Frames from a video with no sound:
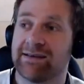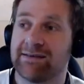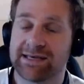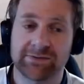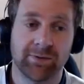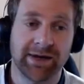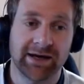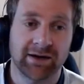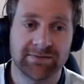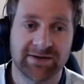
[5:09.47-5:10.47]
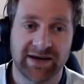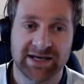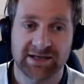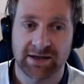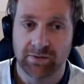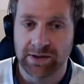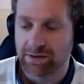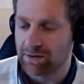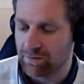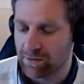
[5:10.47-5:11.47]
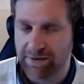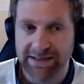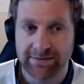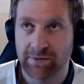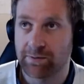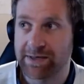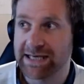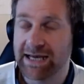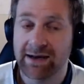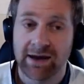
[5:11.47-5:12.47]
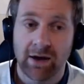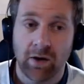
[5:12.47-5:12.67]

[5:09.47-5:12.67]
this will be an observation that will be seen.